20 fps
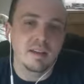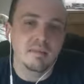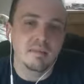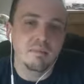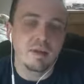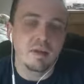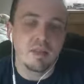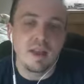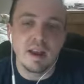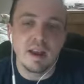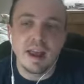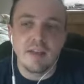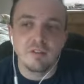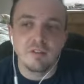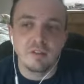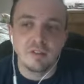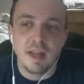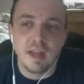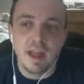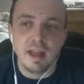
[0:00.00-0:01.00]
but then
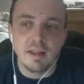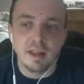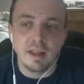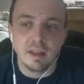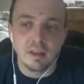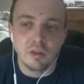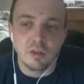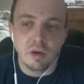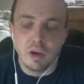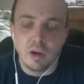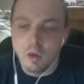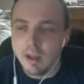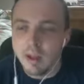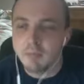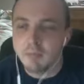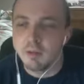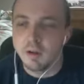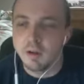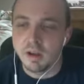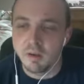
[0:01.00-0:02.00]
after that, like, they're like, okay,
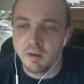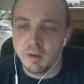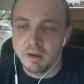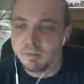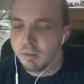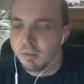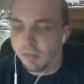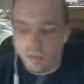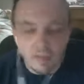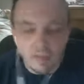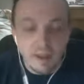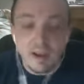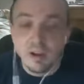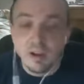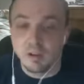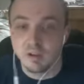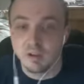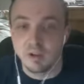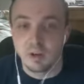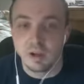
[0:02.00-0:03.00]
I'm creating awareness, but then they
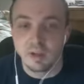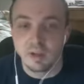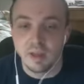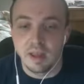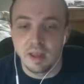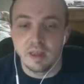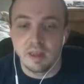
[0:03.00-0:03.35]
don't do anything.